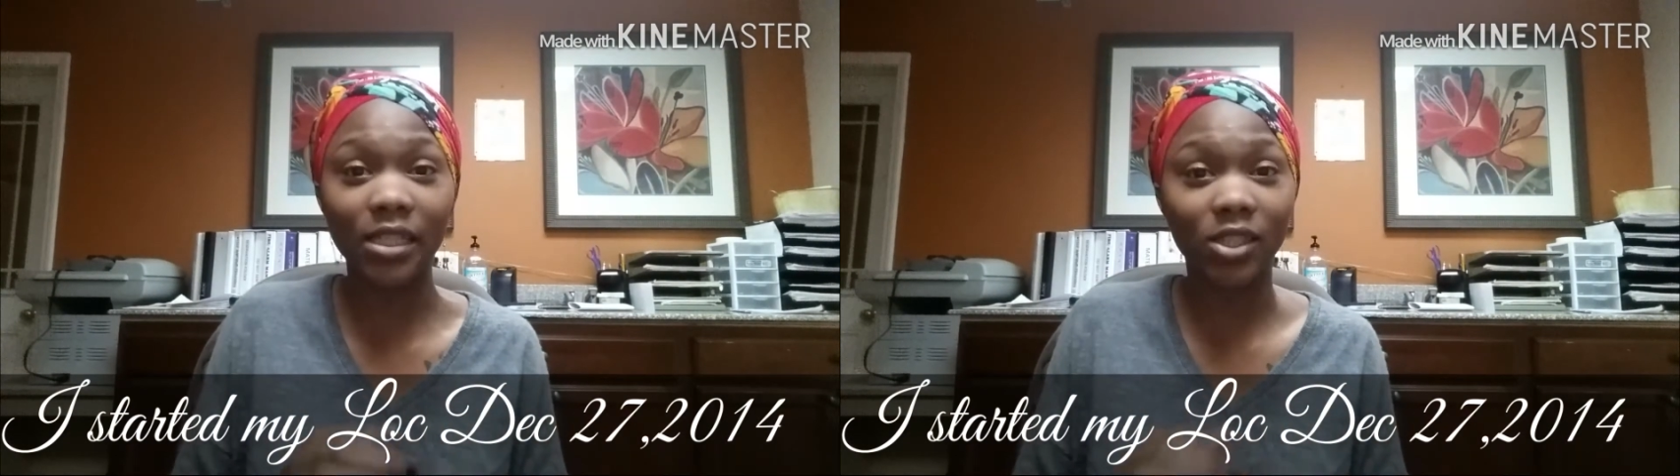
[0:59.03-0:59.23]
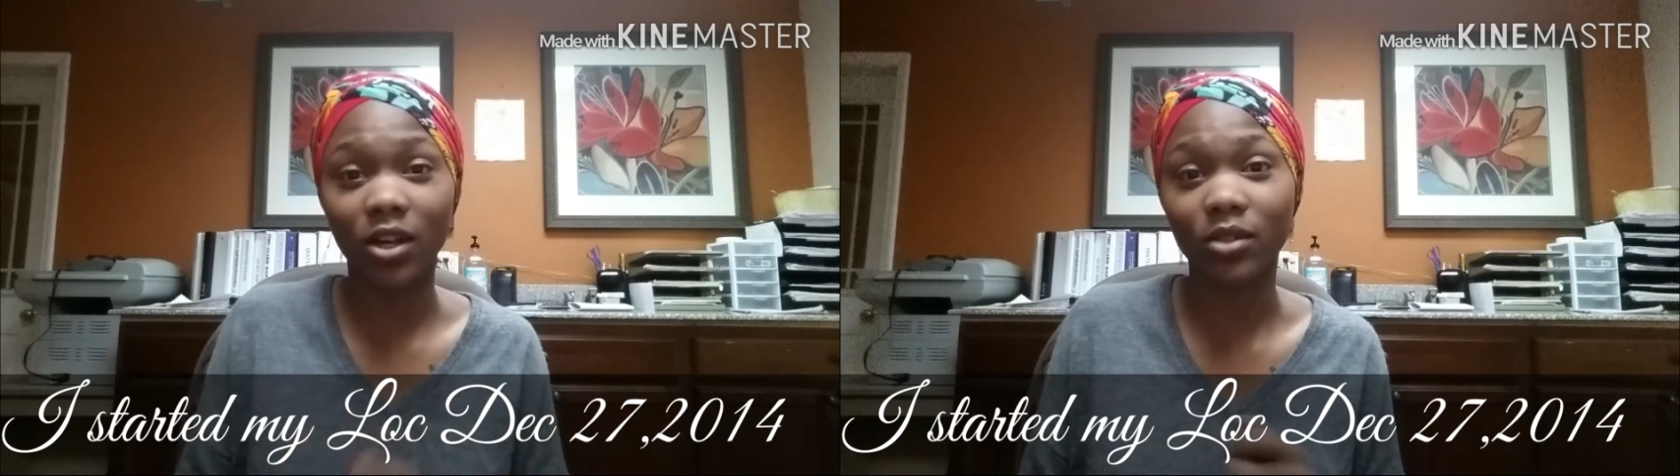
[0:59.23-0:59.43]

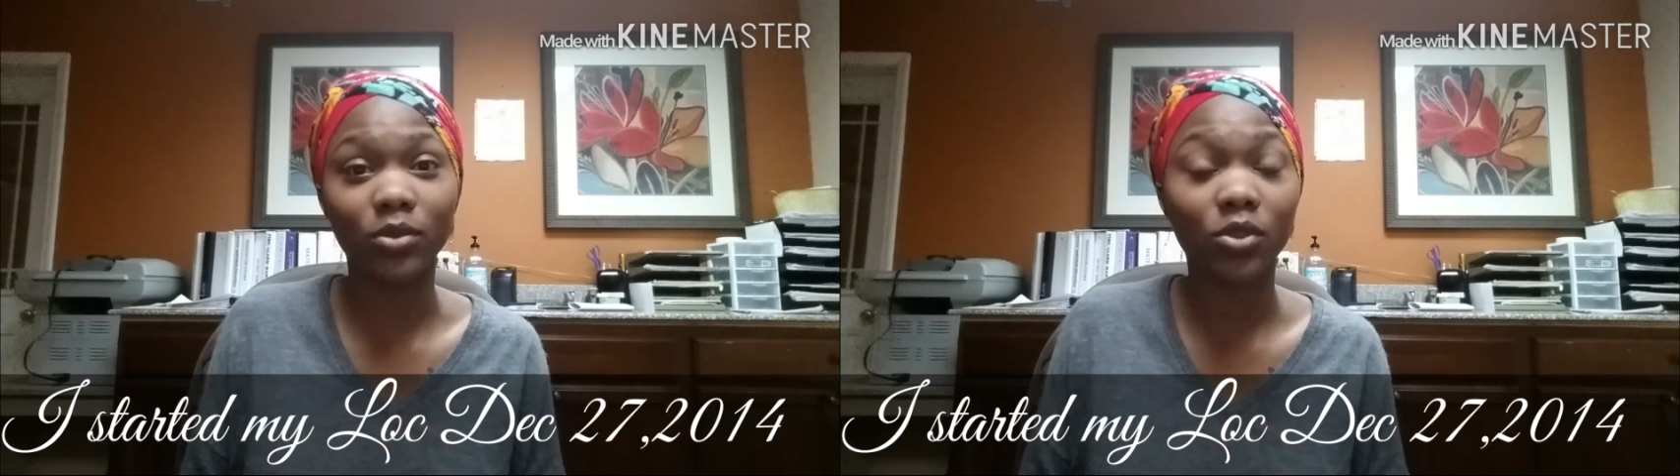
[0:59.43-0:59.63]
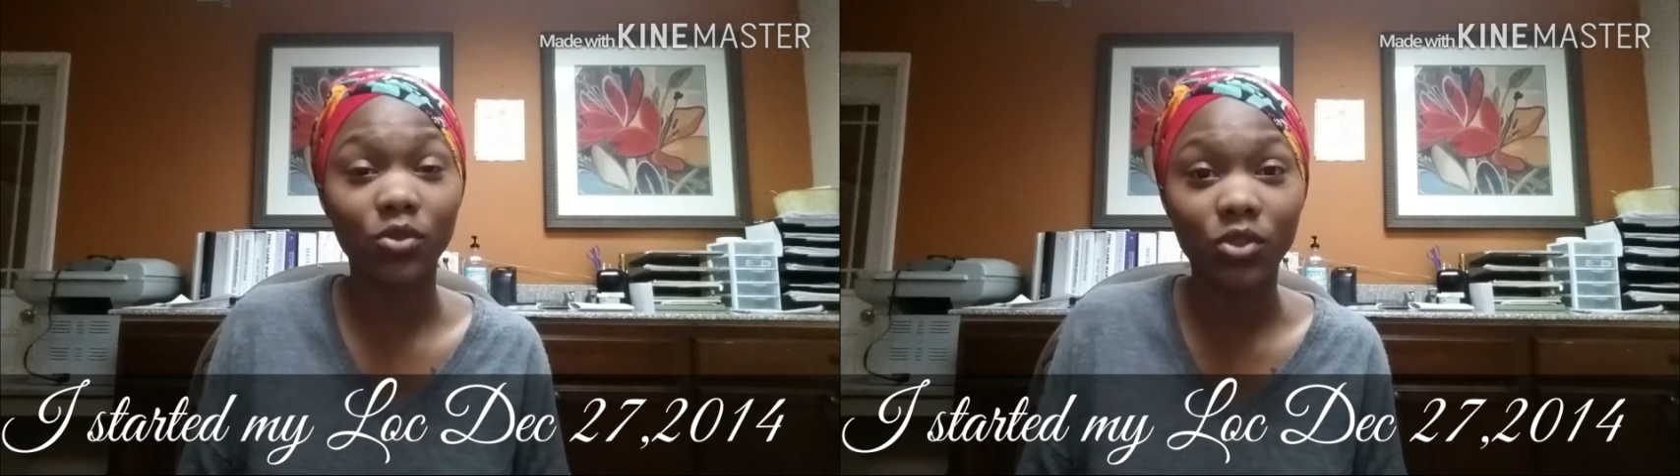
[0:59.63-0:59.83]
I started
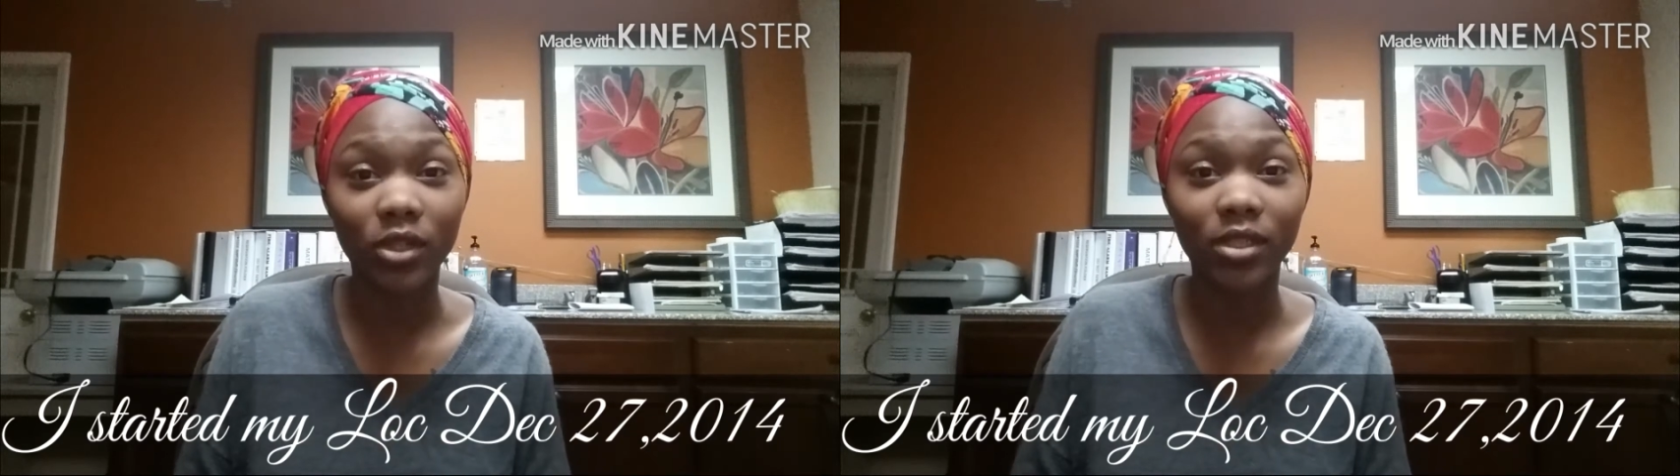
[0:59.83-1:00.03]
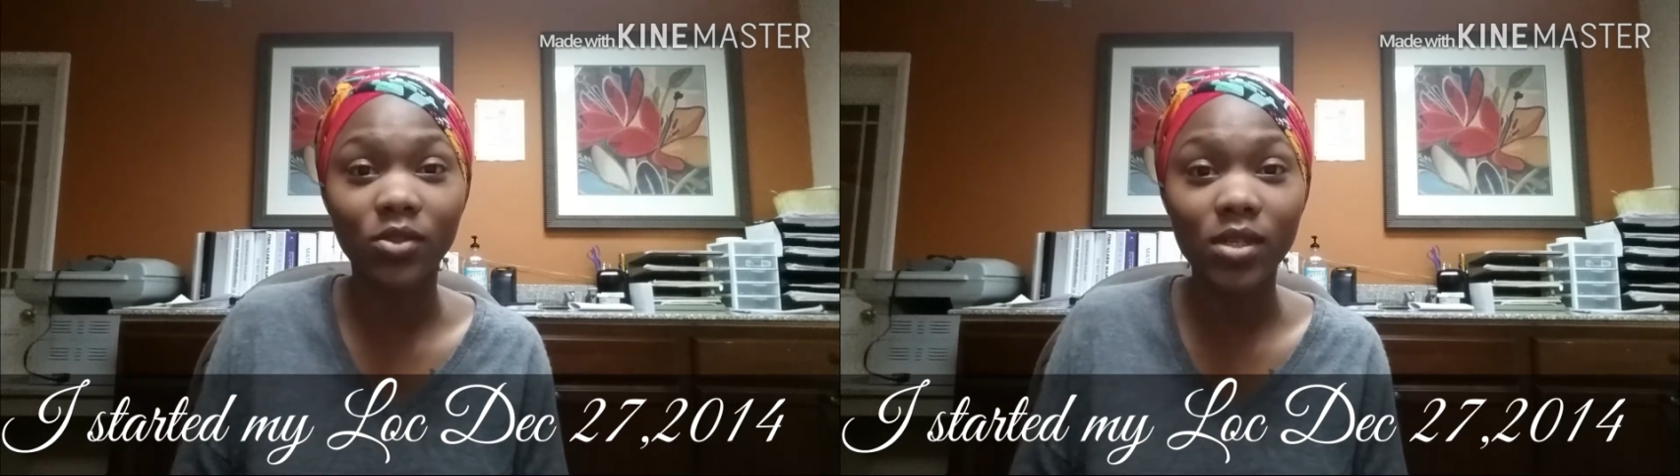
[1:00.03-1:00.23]
with
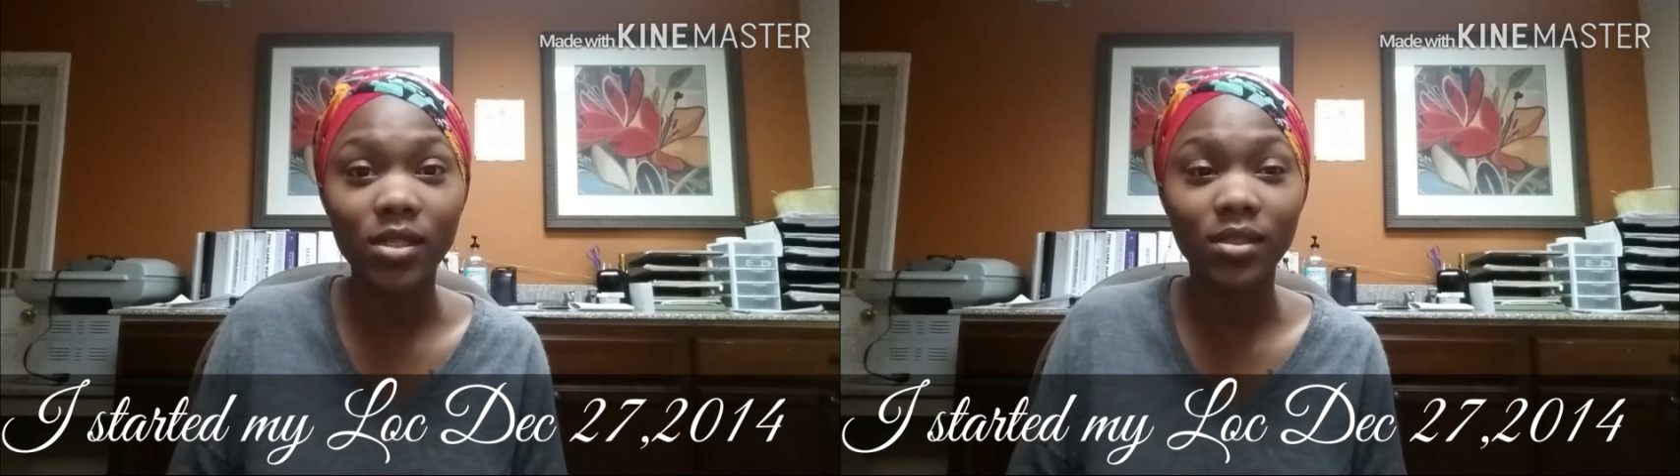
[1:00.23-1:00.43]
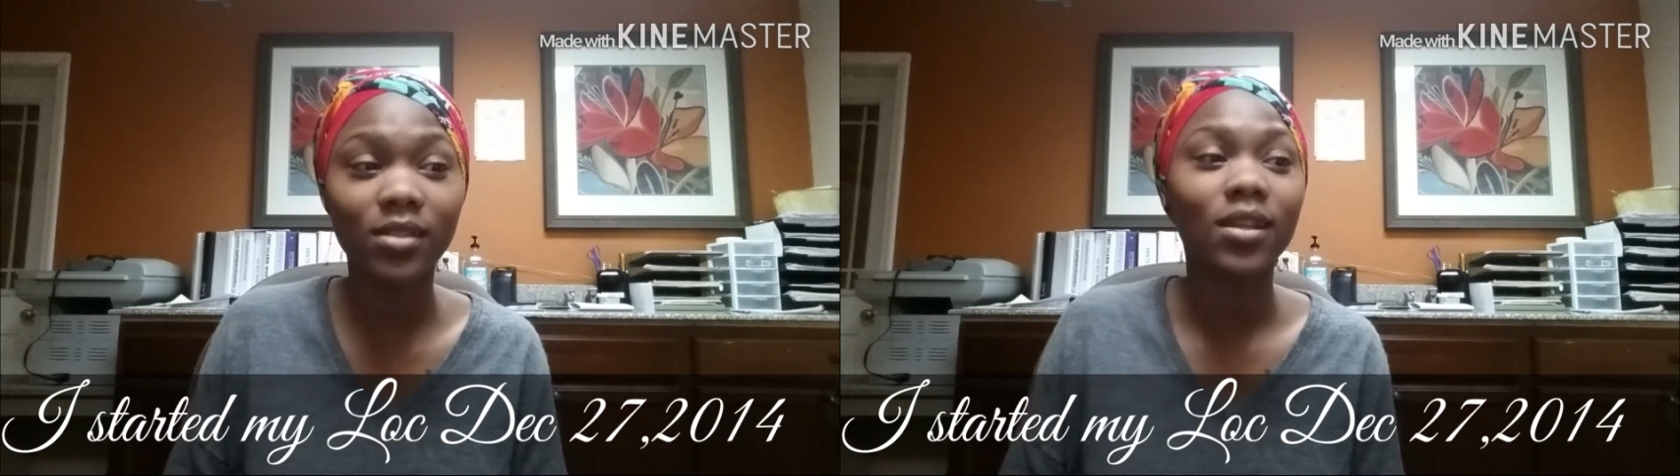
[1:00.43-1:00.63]
2-strand
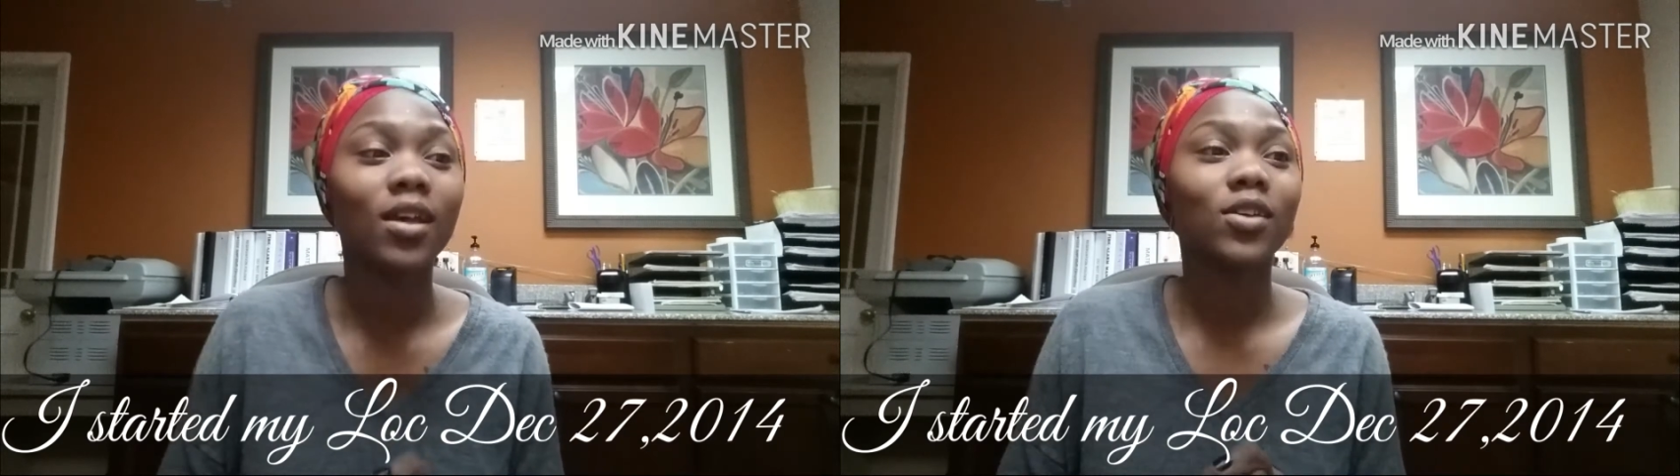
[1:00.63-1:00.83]
twists,